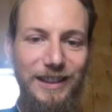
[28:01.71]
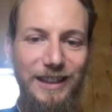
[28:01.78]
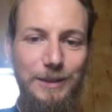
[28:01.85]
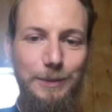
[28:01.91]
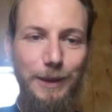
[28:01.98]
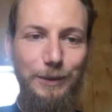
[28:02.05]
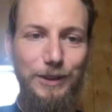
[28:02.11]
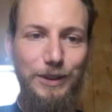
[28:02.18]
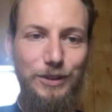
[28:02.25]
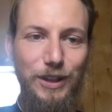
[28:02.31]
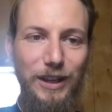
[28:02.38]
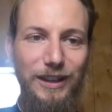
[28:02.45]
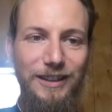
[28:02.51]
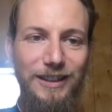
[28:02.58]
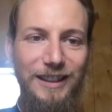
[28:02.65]
be able to
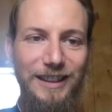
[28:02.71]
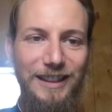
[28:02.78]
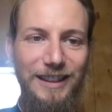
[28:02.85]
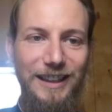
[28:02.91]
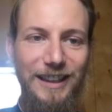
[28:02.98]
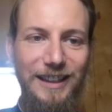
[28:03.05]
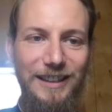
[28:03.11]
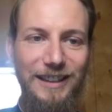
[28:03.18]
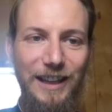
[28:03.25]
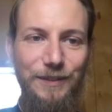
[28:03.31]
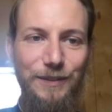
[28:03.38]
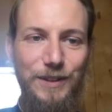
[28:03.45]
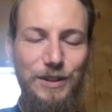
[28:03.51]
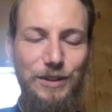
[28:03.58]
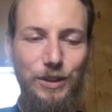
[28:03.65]
share life
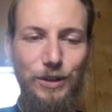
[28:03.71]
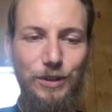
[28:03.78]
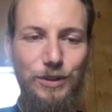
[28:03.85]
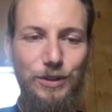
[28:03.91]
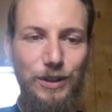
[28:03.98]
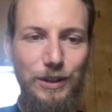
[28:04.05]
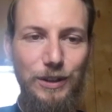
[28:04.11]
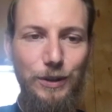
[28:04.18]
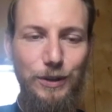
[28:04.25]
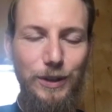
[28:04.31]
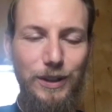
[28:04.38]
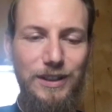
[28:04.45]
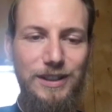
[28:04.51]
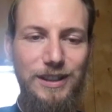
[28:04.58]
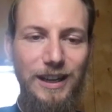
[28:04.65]
as a church and the
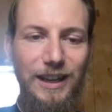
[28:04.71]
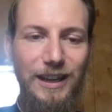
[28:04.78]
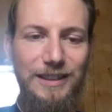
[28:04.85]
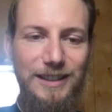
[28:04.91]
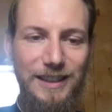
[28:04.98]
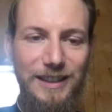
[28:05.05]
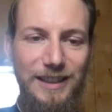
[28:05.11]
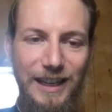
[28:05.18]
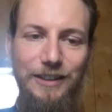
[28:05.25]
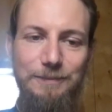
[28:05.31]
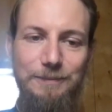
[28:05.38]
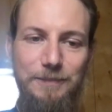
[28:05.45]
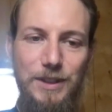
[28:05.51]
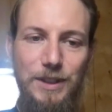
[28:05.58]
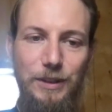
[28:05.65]
Eucharist together.
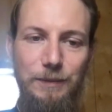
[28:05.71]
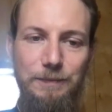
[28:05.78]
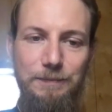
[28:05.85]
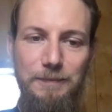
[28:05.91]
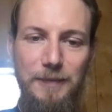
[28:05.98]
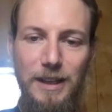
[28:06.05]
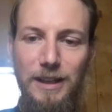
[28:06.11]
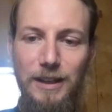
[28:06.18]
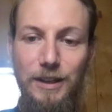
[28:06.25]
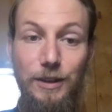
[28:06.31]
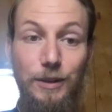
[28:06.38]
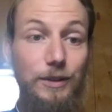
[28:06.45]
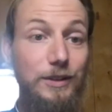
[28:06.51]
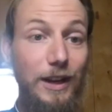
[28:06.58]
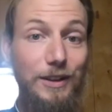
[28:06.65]
So
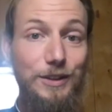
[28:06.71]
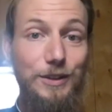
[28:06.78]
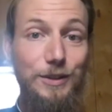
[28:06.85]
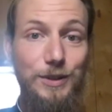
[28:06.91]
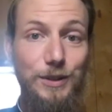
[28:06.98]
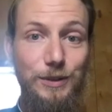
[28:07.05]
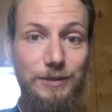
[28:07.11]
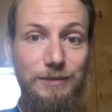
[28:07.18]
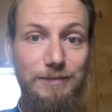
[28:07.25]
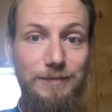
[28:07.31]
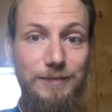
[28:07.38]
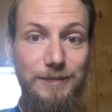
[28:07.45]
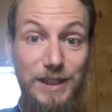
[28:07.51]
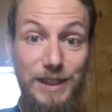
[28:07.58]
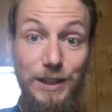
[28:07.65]
talk to you soon.
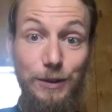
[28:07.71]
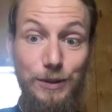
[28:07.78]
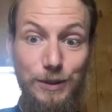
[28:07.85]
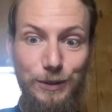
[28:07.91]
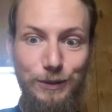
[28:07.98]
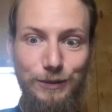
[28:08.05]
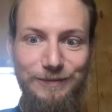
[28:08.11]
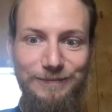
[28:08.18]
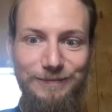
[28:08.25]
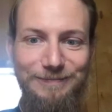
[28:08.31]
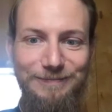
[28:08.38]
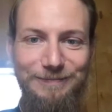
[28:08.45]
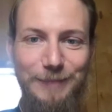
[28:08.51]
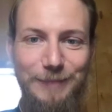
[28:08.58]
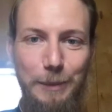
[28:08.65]
See you soon.
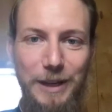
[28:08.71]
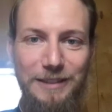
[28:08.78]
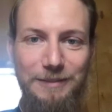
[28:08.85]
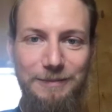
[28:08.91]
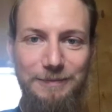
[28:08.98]
Bye.